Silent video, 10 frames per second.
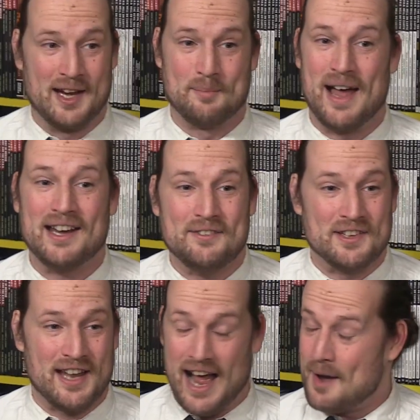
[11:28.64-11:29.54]
And I'm not
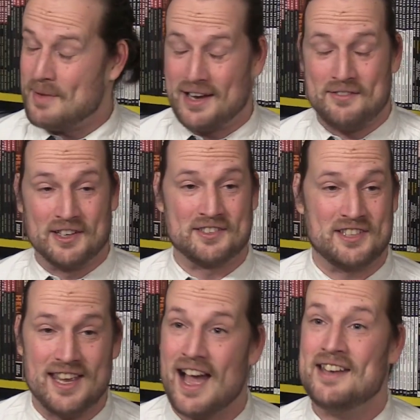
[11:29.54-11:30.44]
even I'm not even going to
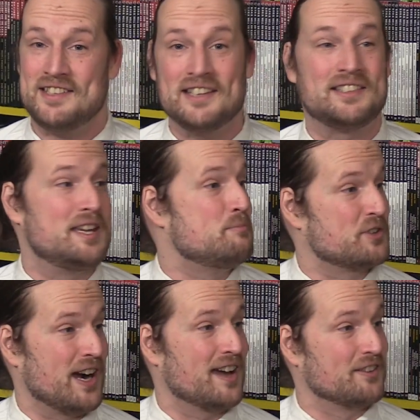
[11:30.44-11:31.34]
say I did keep
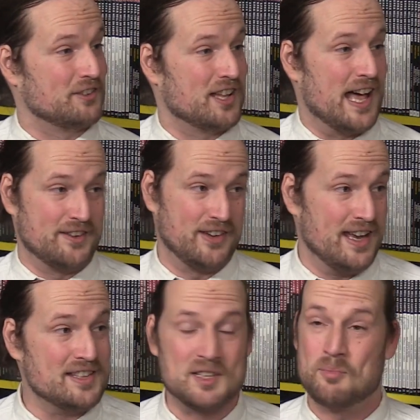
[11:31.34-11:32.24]
track of a lot of it.
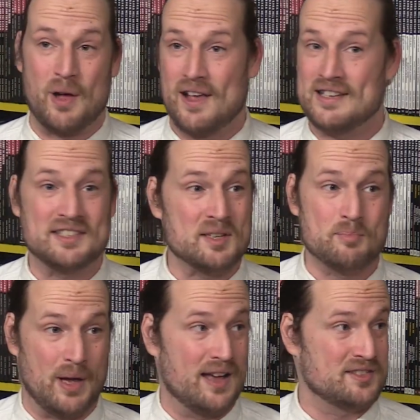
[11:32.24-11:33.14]
It's impo- no. it's
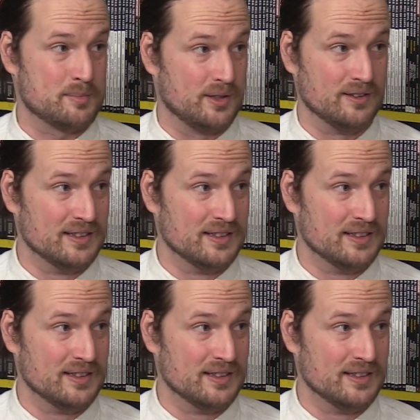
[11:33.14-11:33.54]
impossible.